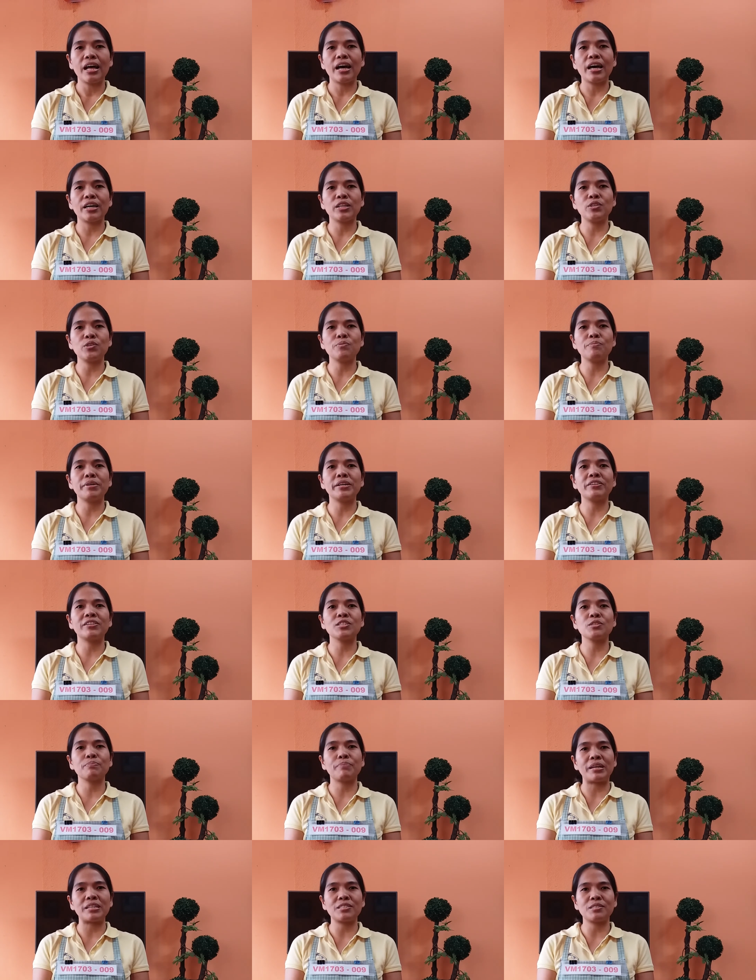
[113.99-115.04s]
I do my
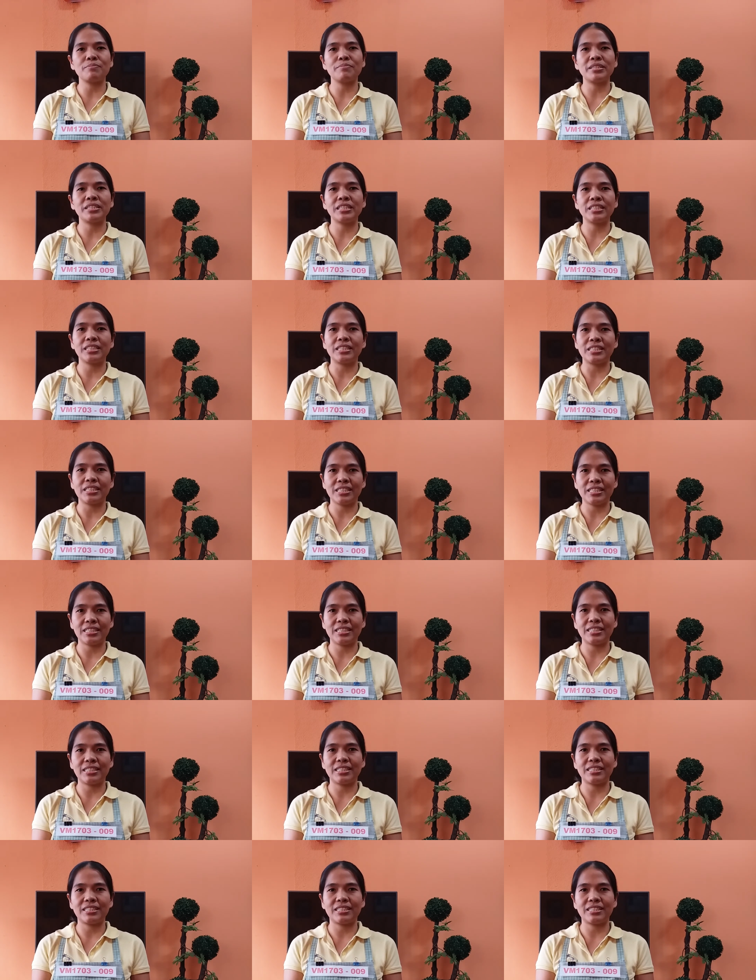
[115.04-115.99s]
responsibilities.